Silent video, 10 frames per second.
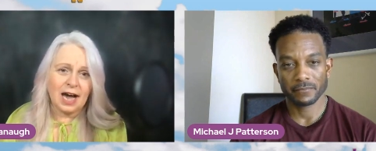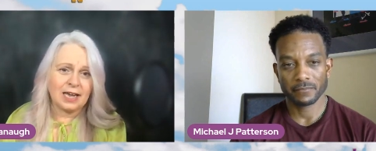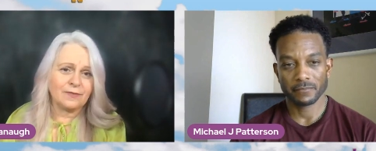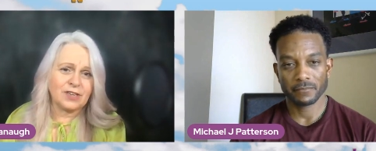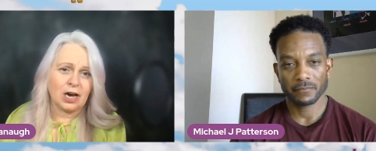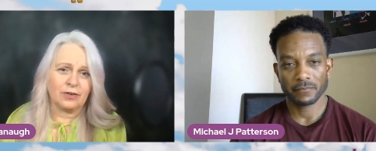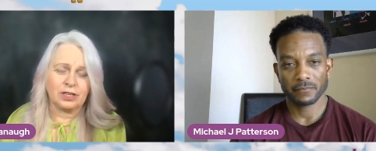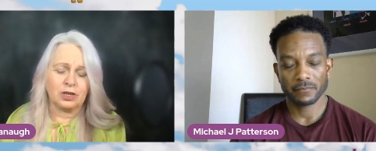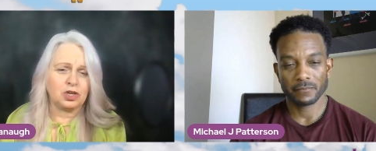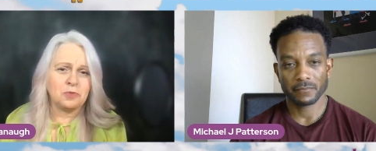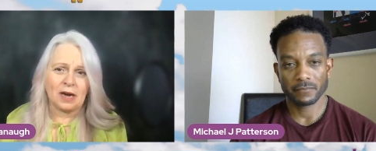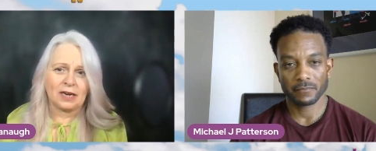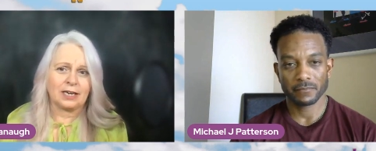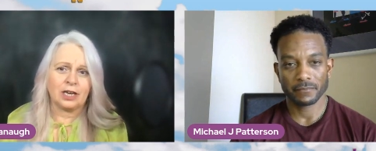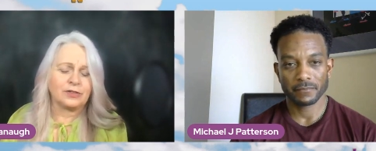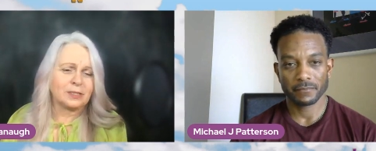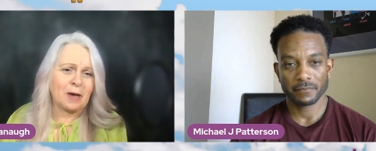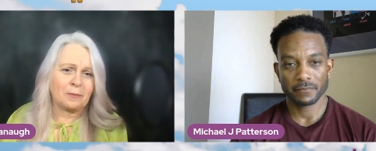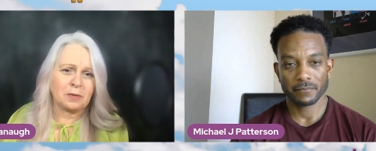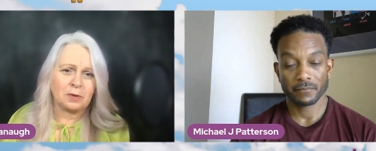Speaker 1: I have dealt. You, you might not know this
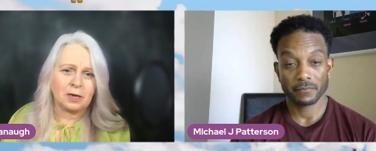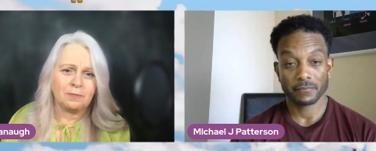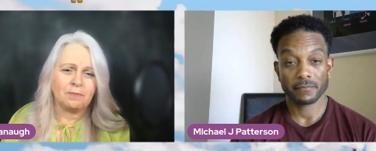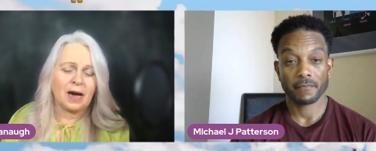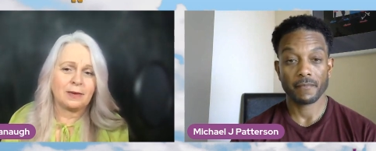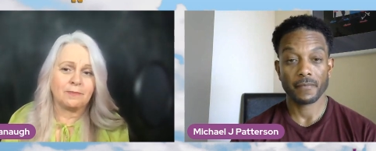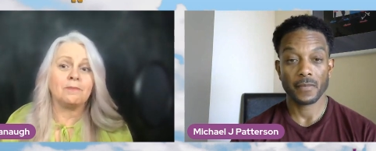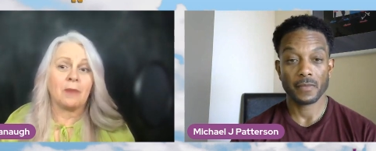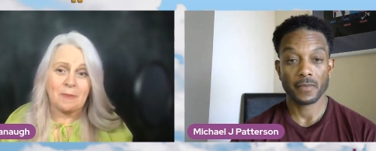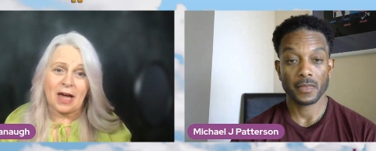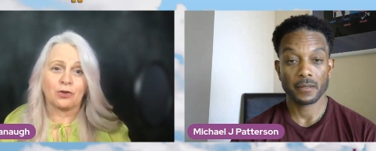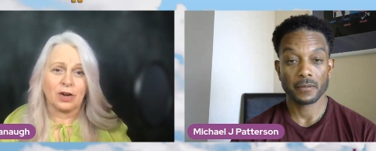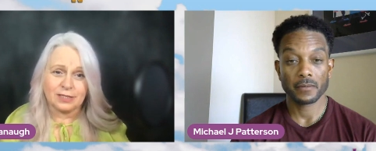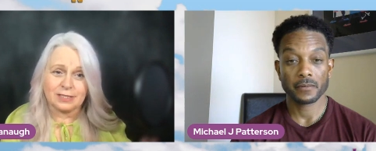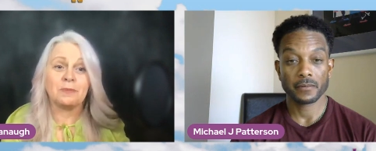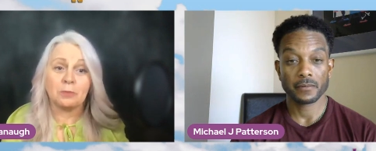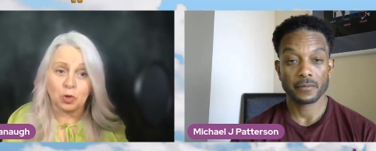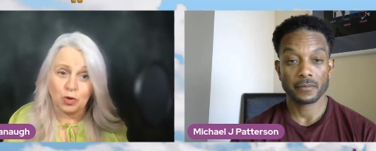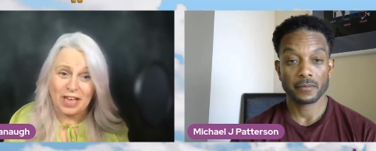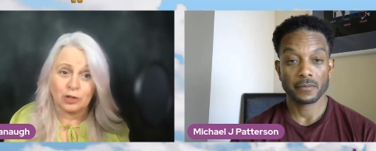about me, but my my background is in
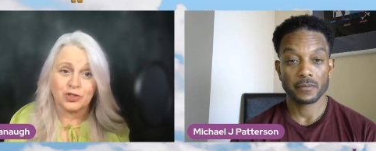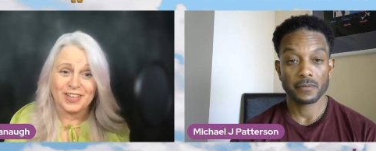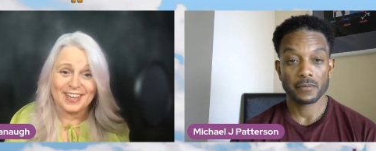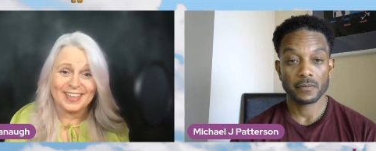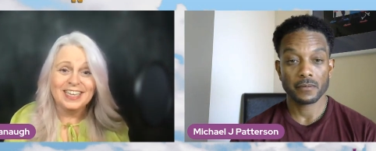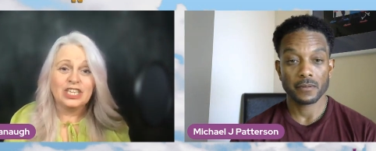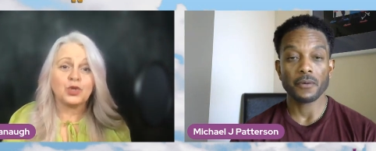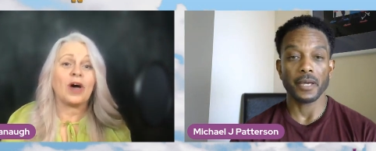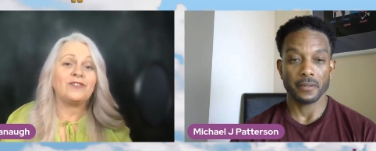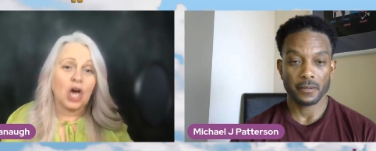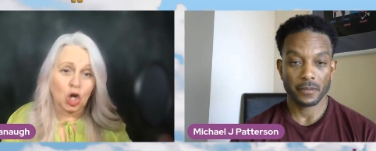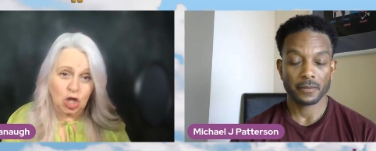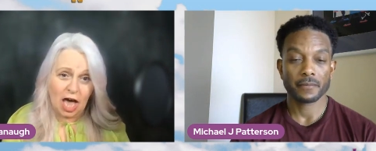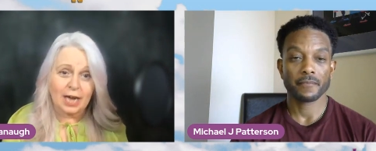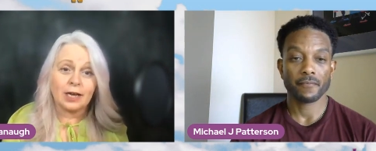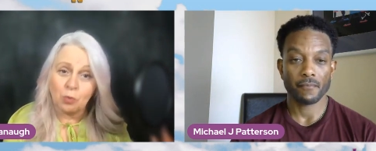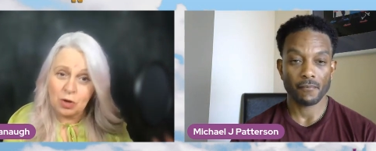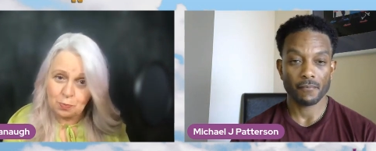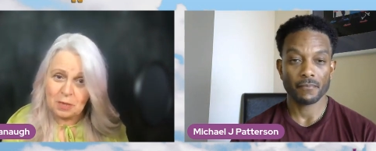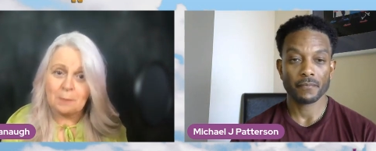biblical counseling, so okay. I've dealt a lot
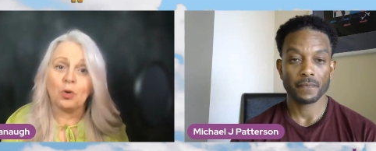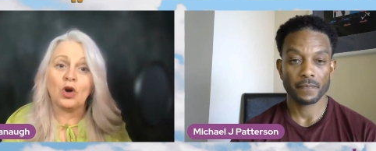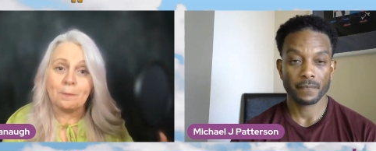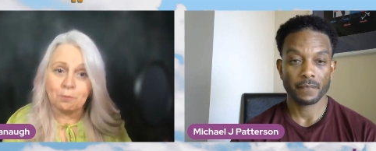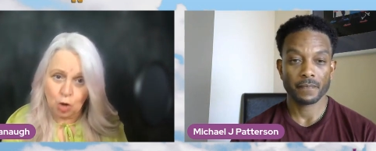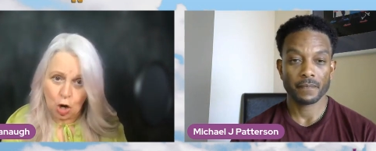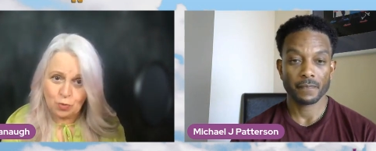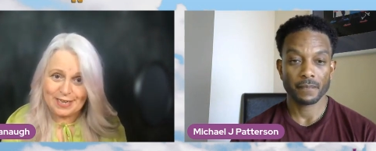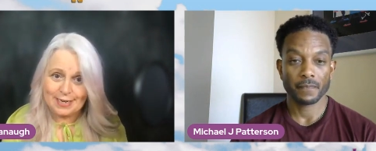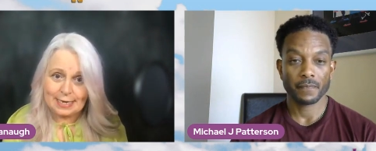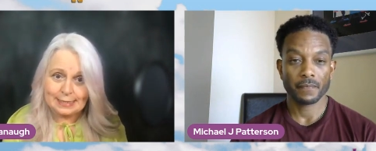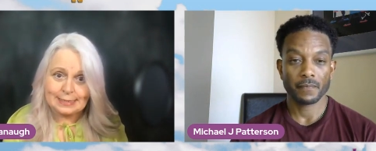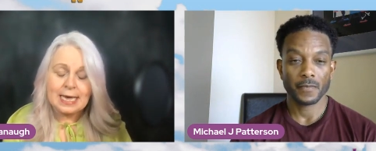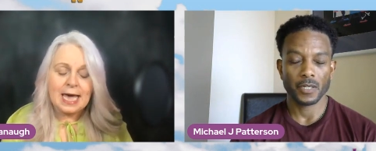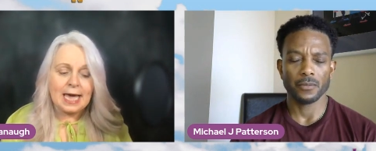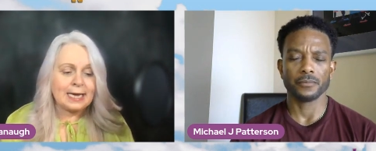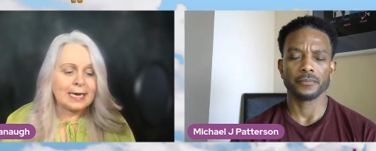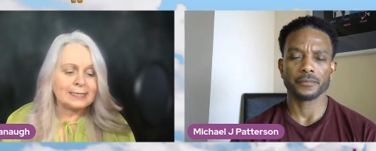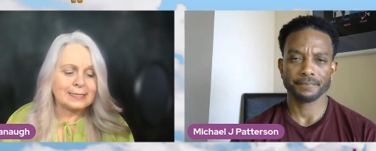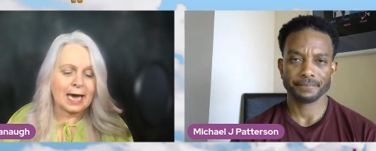with people in brokenness. Okay. Oh.
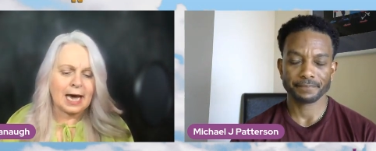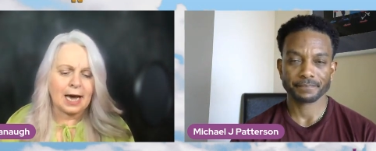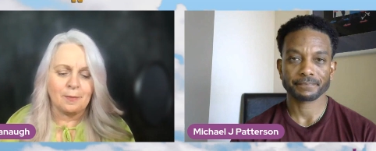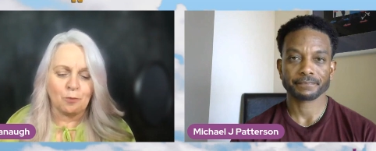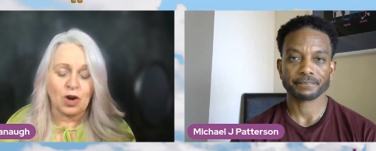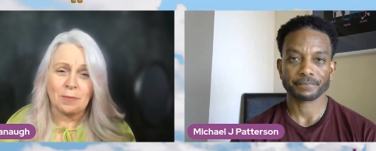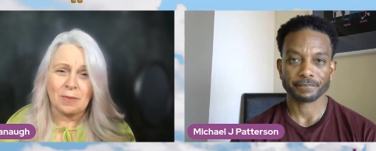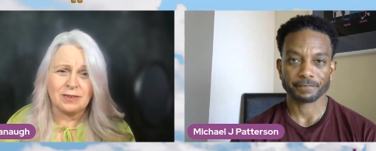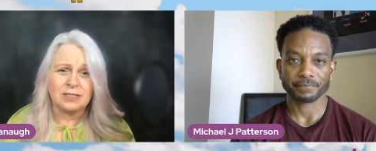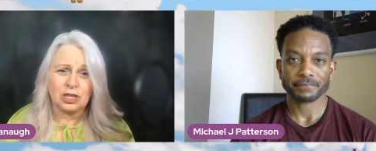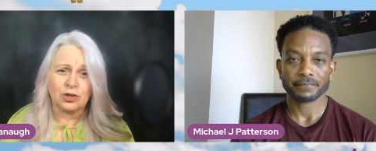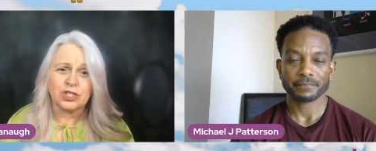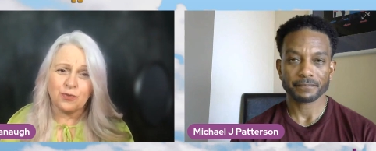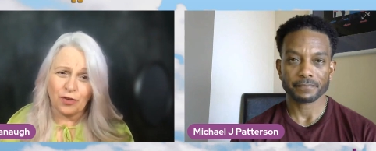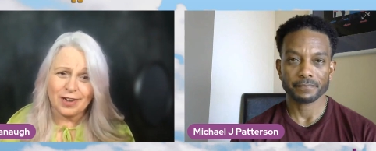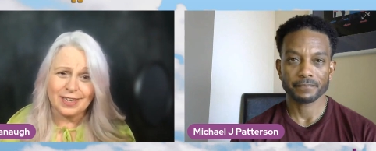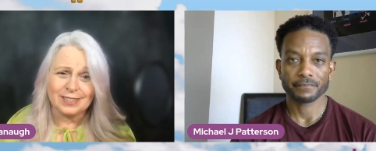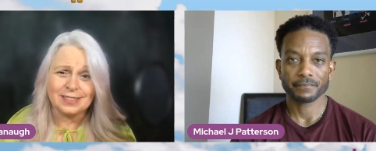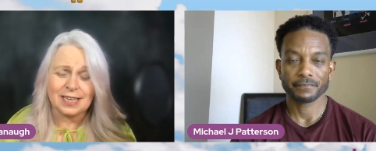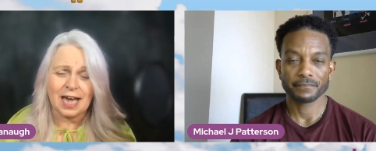And um, one of my dearest
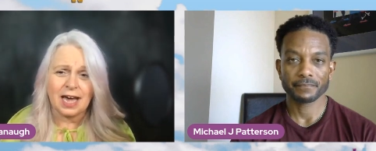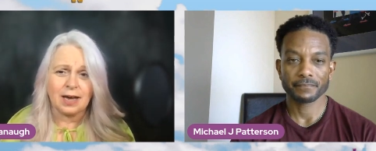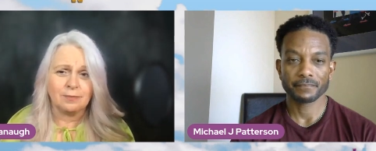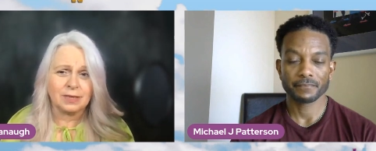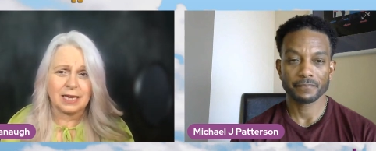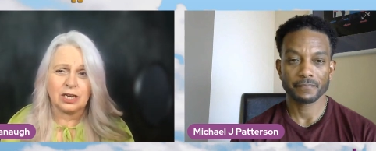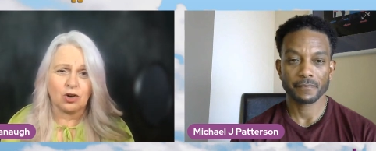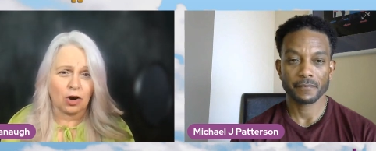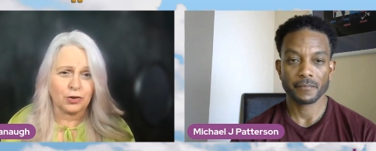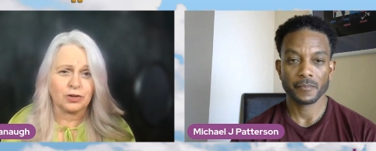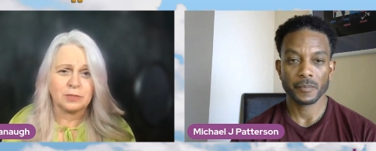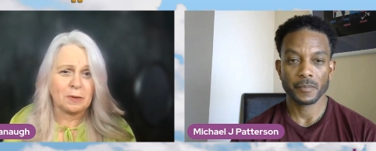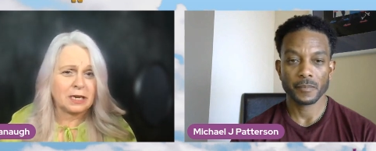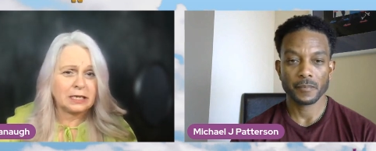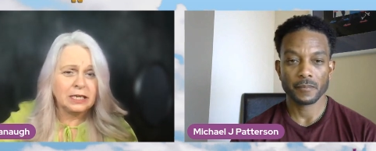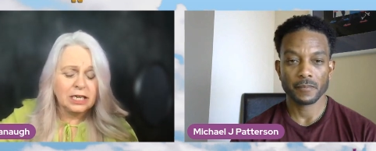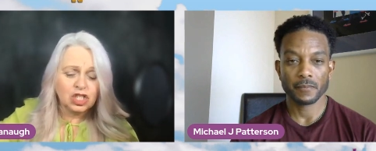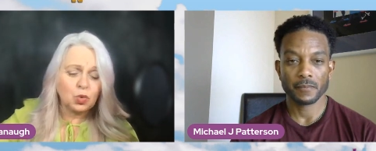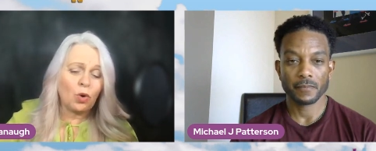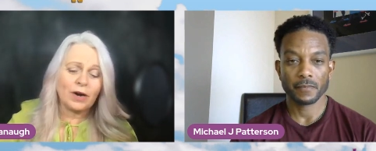friends, um, Candy Carter, has been in
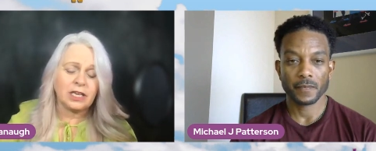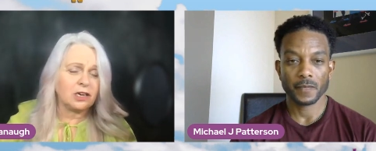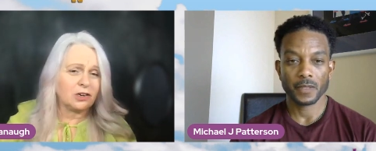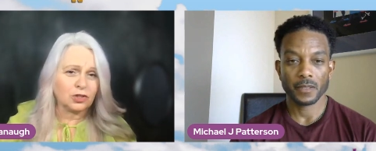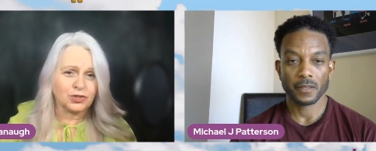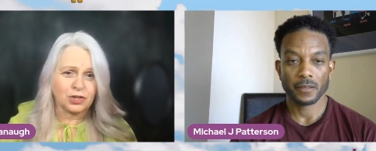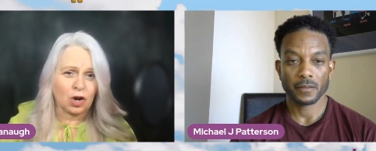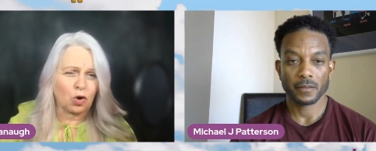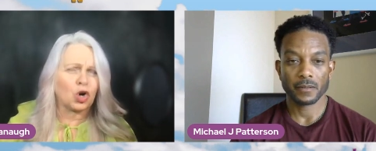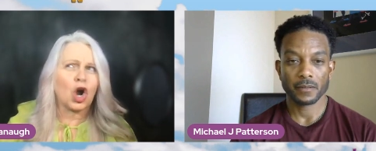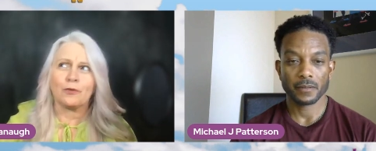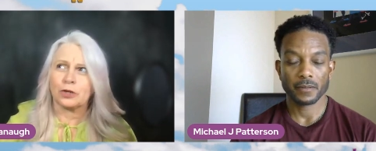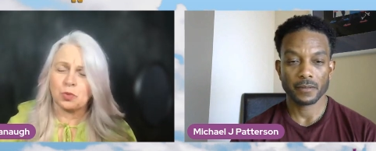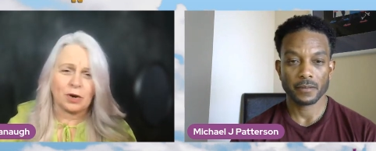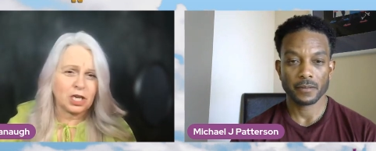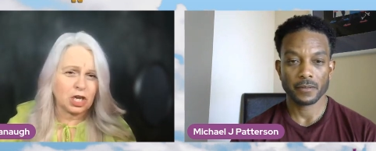20 years or, or over 20